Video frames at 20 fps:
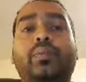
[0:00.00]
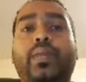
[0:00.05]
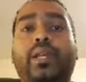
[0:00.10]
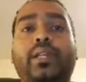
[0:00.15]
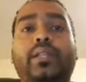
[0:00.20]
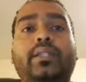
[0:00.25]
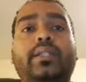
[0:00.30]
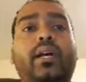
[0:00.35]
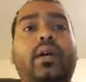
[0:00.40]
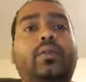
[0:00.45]

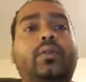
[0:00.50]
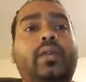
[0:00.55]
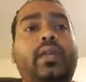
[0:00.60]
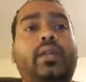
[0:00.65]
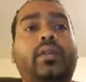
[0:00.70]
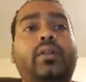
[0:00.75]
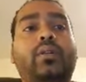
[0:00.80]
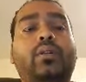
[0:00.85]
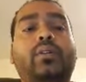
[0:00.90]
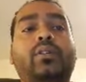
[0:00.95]
it down,
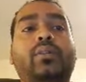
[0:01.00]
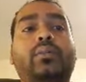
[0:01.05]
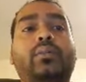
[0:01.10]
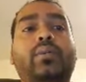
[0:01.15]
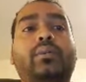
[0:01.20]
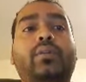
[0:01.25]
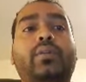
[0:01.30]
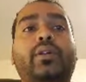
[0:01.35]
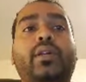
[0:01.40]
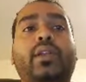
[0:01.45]
and all the
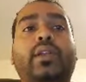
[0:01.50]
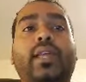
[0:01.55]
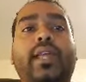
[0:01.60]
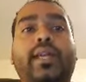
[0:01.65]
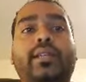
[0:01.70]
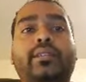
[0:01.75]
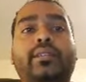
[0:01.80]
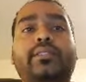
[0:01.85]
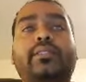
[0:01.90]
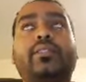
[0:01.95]
member can
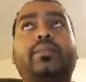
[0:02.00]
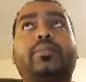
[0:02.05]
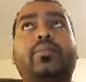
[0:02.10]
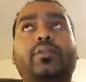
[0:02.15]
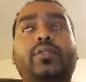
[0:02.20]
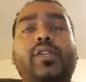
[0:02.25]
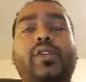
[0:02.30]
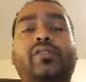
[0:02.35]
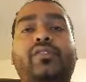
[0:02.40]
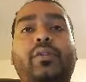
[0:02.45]
access the
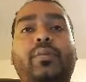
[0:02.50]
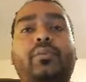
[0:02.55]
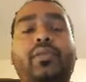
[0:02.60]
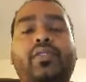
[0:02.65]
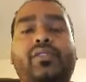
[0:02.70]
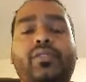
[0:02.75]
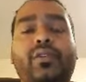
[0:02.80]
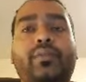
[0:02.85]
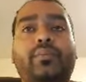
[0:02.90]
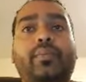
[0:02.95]
project from
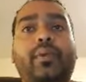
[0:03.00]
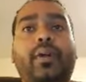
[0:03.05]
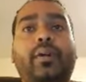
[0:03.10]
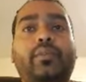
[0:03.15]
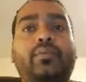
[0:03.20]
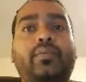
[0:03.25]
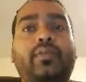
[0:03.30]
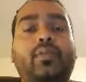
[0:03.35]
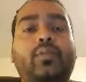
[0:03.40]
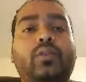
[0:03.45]
different part
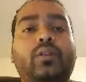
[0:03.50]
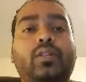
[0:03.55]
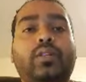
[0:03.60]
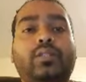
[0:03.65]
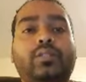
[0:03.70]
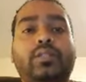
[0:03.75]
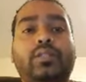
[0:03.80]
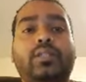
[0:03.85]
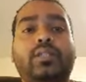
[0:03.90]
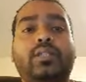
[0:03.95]
of the
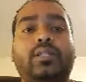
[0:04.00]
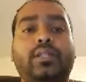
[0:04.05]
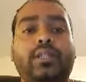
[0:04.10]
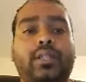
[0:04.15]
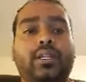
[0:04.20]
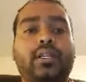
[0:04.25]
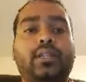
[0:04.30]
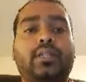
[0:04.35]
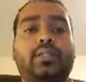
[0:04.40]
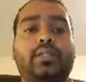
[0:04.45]
world.
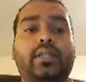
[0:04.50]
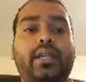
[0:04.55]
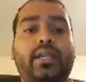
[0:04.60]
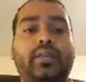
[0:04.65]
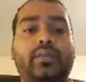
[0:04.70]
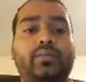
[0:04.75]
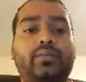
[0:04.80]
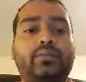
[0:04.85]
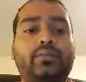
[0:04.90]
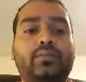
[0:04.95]
Thank
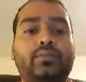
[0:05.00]
you.